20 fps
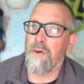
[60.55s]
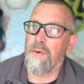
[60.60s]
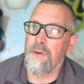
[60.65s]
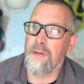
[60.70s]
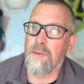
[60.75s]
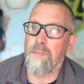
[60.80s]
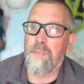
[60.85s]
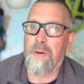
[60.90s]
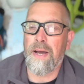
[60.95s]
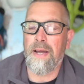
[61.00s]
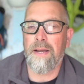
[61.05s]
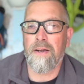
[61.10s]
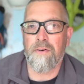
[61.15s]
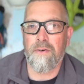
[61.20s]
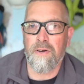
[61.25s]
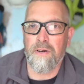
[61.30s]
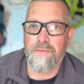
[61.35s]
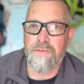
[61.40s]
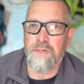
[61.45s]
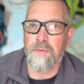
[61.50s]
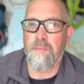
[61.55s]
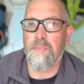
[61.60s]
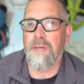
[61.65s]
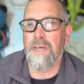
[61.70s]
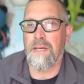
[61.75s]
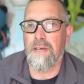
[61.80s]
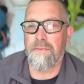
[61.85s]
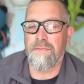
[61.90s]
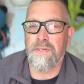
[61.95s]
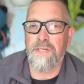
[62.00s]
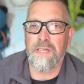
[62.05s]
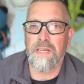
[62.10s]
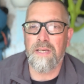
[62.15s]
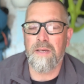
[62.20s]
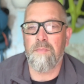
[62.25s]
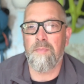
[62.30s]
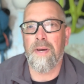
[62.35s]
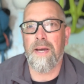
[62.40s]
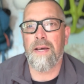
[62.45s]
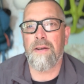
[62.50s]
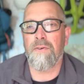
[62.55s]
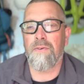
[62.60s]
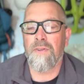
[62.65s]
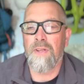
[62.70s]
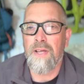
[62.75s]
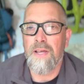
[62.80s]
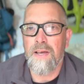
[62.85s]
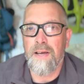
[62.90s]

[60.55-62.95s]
in a Packraft, your PFD, your paddle,